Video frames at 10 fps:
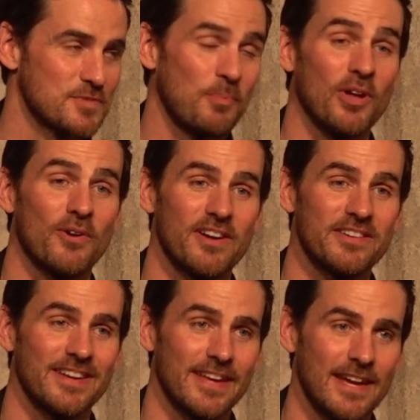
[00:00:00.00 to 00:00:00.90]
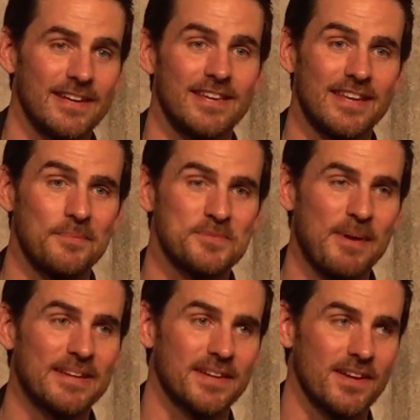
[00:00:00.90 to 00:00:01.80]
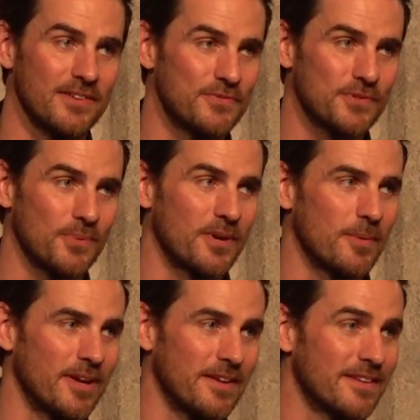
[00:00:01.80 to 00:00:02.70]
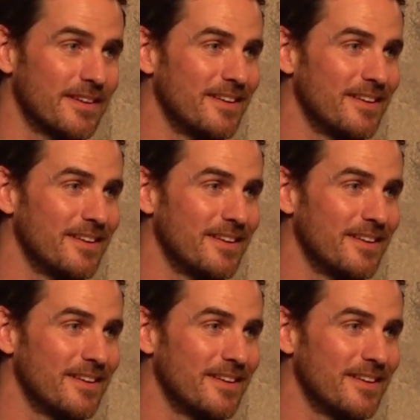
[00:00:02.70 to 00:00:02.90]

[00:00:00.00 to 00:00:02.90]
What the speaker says: Spoiler alert, again, he comes back to life, don't worry about it.